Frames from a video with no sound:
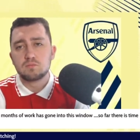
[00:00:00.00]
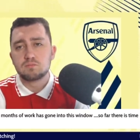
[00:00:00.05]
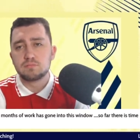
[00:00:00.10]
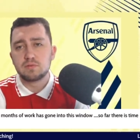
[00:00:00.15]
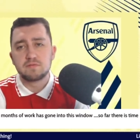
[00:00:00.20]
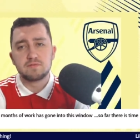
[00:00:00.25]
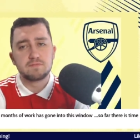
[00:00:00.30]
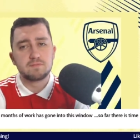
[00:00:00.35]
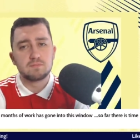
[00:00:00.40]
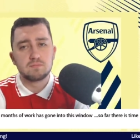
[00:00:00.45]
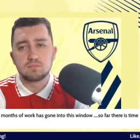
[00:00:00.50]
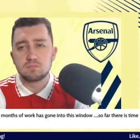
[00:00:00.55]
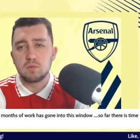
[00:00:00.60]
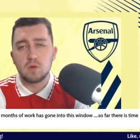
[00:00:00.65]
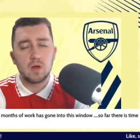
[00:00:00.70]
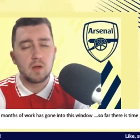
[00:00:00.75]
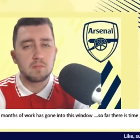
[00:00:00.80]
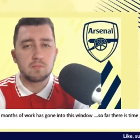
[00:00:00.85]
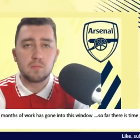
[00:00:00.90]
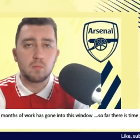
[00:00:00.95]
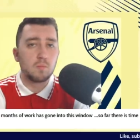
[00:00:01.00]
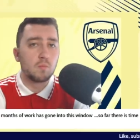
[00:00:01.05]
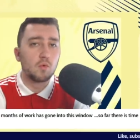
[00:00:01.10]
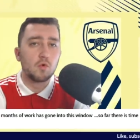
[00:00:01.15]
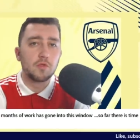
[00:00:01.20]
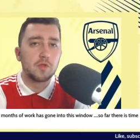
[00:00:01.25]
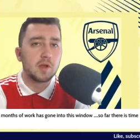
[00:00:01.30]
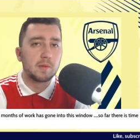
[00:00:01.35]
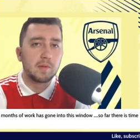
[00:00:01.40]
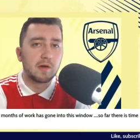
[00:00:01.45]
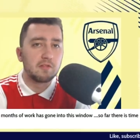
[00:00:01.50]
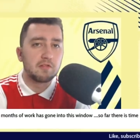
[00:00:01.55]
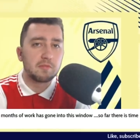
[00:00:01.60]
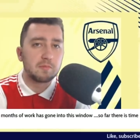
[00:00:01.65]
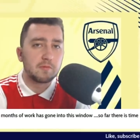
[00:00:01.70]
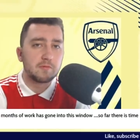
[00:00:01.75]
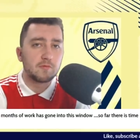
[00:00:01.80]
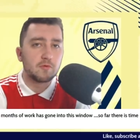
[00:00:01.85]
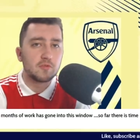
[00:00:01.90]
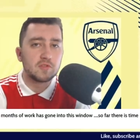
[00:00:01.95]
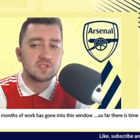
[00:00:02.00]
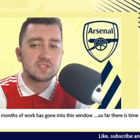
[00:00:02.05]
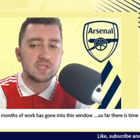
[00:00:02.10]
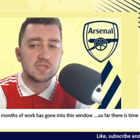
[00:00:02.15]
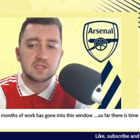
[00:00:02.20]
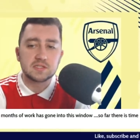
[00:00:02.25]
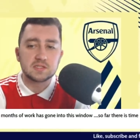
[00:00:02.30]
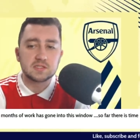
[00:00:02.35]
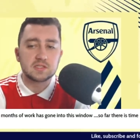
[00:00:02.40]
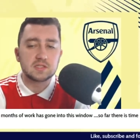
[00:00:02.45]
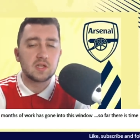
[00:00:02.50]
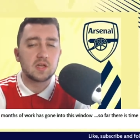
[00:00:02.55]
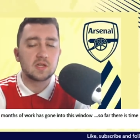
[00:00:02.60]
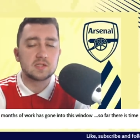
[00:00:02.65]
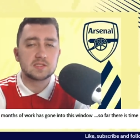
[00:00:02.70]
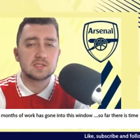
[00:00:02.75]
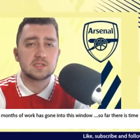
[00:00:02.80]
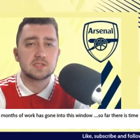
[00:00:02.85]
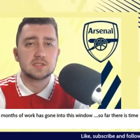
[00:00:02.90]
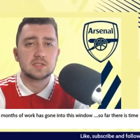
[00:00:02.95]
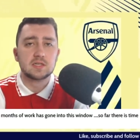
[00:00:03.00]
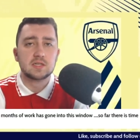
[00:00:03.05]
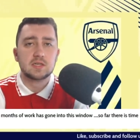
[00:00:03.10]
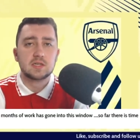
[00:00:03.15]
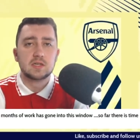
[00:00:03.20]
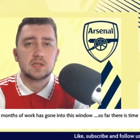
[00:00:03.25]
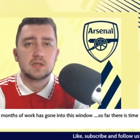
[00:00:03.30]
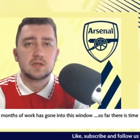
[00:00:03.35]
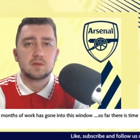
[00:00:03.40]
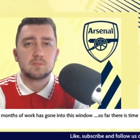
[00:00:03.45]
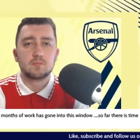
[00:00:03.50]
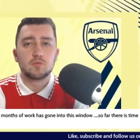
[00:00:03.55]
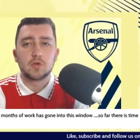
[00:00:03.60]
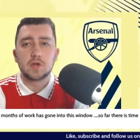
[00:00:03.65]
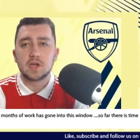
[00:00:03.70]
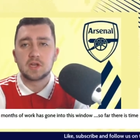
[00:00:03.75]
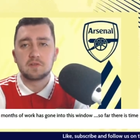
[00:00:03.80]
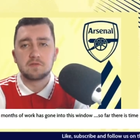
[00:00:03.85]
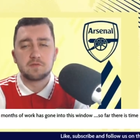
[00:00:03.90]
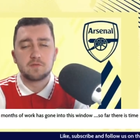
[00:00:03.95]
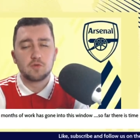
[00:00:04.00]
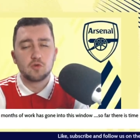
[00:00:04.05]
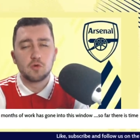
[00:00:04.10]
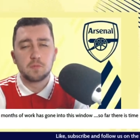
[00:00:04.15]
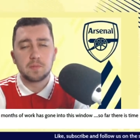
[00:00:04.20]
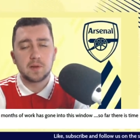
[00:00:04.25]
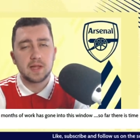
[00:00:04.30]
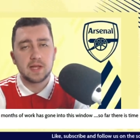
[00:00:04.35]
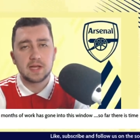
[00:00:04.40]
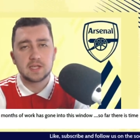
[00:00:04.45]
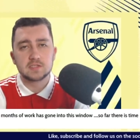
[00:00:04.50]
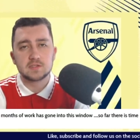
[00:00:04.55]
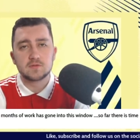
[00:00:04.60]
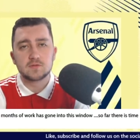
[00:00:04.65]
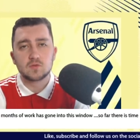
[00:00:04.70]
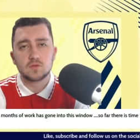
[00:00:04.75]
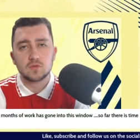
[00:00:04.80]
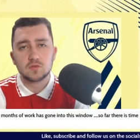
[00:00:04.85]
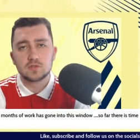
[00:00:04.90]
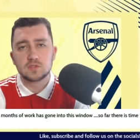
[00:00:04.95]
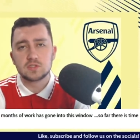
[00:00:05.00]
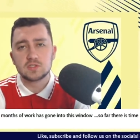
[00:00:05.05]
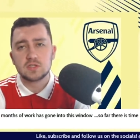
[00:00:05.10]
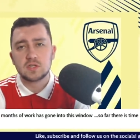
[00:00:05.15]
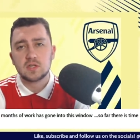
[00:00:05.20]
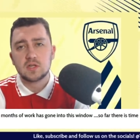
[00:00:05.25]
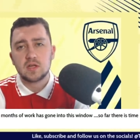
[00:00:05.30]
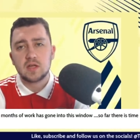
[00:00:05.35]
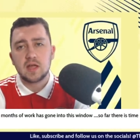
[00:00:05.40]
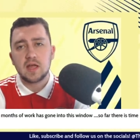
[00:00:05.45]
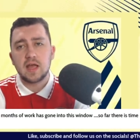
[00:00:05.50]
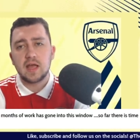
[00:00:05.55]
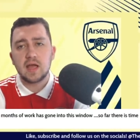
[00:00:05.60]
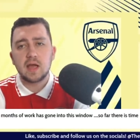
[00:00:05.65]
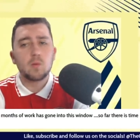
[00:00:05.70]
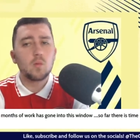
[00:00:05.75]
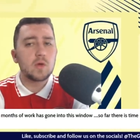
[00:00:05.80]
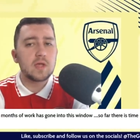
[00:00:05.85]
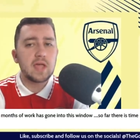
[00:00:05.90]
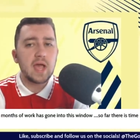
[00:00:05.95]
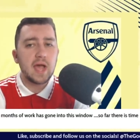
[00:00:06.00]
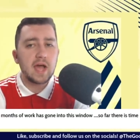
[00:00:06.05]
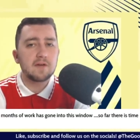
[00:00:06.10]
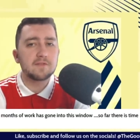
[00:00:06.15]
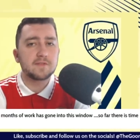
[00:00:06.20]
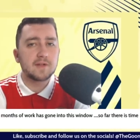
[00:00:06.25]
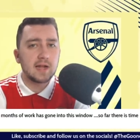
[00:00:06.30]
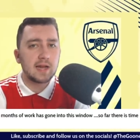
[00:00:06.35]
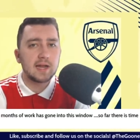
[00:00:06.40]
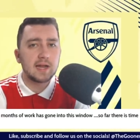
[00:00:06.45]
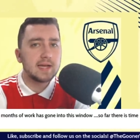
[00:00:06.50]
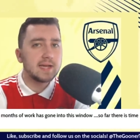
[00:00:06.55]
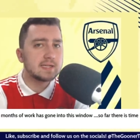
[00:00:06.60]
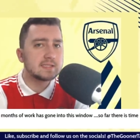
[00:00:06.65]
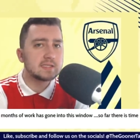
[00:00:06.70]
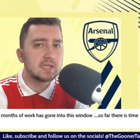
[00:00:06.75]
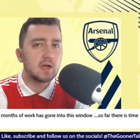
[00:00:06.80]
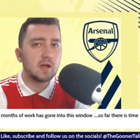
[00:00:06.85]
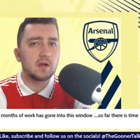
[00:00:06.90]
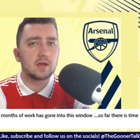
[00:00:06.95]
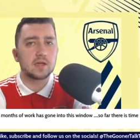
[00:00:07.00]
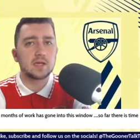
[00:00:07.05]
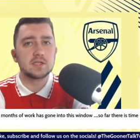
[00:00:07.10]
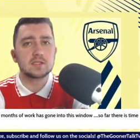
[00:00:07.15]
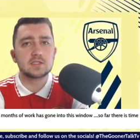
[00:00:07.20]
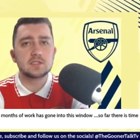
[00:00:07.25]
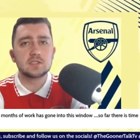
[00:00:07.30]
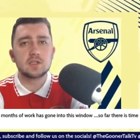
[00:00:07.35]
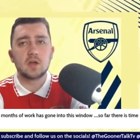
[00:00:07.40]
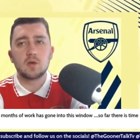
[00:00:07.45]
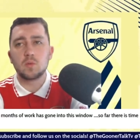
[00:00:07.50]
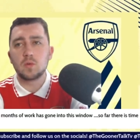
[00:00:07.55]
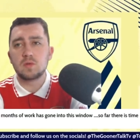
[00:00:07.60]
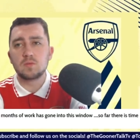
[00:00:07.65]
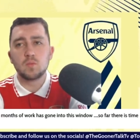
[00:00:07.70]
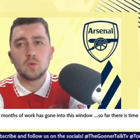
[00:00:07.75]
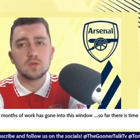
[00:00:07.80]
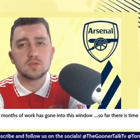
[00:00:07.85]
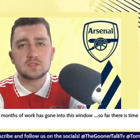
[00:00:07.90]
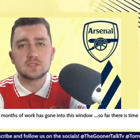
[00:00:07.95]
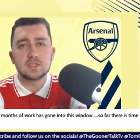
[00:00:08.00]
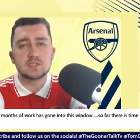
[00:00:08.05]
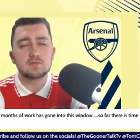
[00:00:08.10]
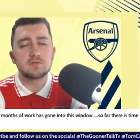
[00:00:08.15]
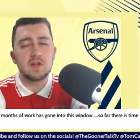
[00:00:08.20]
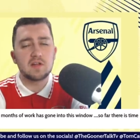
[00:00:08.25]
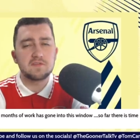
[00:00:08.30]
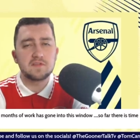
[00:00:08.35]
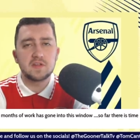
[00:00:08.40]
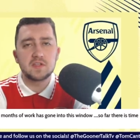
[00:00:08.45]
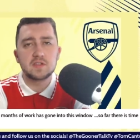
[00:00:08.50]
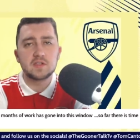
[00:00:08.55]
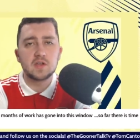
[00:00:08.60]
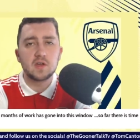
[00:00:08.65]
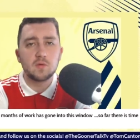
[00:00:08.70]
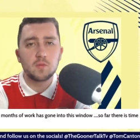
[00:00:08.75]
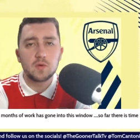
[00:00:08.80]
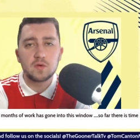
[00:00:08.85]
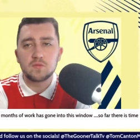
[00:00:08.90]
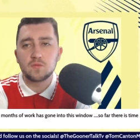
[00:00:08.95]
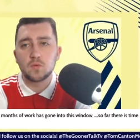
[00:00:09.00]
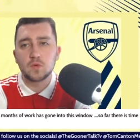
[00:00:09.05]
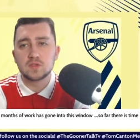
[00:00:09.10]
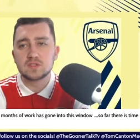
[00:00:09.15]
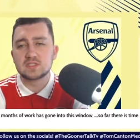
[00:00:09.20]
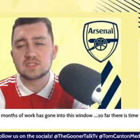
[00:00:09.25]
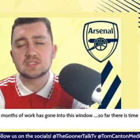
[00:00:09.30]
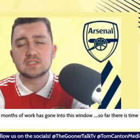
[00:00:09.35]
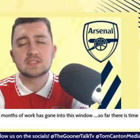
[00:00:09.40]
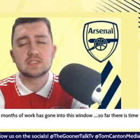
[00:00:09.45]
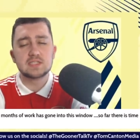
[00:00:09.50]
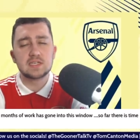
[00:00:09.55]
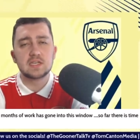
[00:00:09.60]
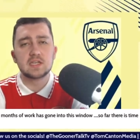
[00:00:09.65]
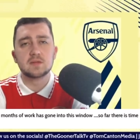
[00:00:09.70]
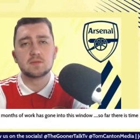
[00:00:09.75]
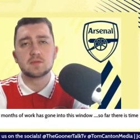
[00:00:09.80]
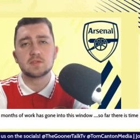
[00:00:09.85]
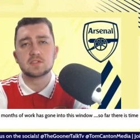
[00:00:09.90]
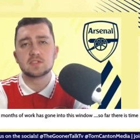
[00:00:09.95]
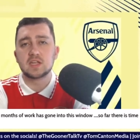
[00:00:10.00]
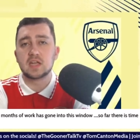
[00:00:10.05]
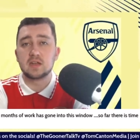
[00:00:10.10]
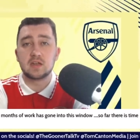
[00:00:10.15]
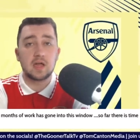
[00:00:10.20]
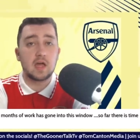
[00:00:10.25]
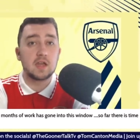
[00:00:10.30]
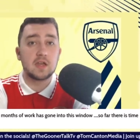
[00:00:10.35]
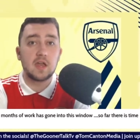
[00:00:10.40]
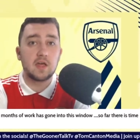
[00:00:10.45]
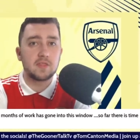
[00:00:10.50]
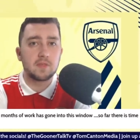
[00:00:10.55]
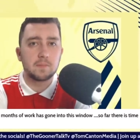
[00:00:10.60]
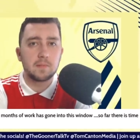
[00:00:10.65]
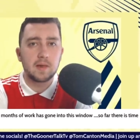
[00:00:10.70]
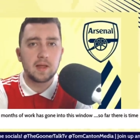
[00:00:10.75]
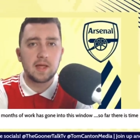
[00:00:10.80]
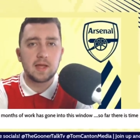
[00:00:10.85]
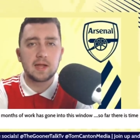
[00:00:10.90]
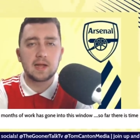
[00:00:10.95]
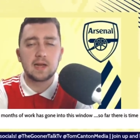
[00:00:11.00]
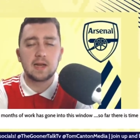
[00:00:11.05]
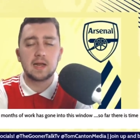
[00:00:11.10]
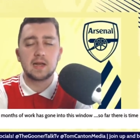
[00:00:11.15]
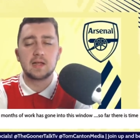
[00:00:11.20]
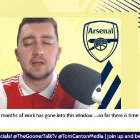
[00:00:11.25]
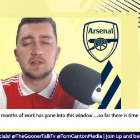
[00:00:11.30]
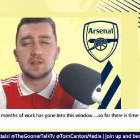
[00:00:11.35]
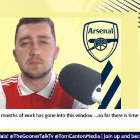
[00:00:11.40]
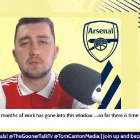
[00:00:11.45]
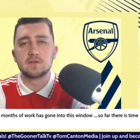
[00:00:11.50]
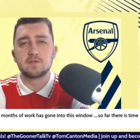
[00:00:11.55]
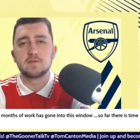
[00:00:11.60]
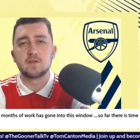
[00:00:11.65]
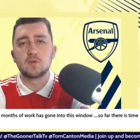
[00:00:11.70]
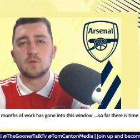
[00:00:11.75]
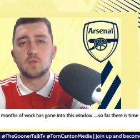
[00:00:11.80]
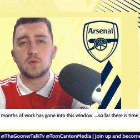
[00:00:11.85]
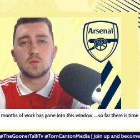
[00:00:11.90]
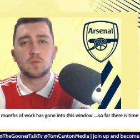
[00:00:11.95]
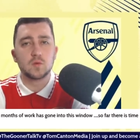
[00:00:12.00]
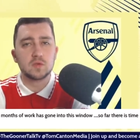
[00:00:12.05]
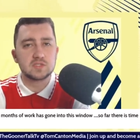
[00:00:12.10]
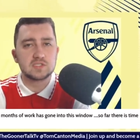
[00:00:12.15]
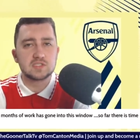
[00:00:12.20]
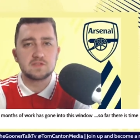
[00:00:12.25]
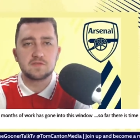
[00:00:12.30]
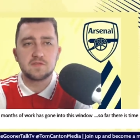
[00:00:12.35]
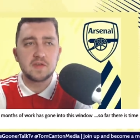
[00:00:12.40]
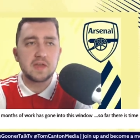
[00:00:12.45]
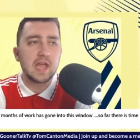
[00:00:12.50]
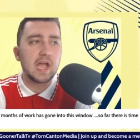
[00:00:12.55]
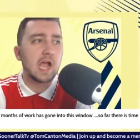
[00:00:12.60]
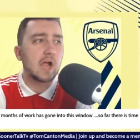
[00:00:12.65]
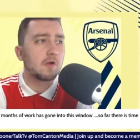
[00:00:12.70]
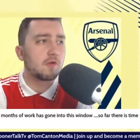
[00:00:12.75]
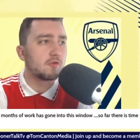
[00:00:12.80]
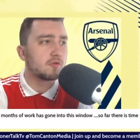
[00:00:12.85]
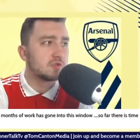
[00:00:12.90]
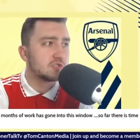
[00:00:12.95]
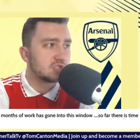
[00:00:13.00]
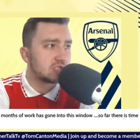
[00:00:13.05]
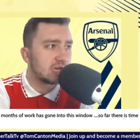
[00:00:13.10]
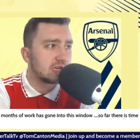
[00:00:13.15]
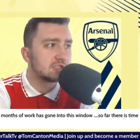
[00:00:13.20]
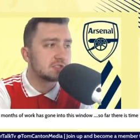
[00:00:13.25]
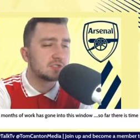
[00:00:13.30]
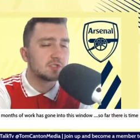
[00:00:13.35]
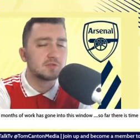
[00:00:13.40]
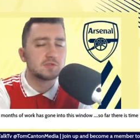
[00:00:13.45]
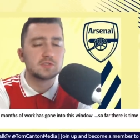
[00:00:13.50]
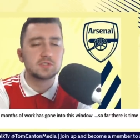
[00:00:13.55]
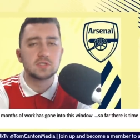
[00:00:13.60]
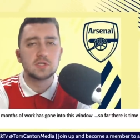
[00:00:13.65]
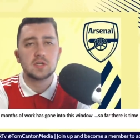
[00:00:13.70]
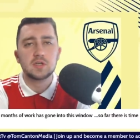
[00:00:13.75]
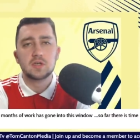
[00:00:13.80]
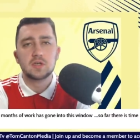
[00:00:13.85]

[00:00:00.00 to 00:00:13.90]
bef- uh, more than a month before the season started, bringing in four players, of course. And we have clear targets. You know, we wanted Raphinha, we've wanted Tielemans and another player clearly in the midfield. We wanted Vieira and Jesus.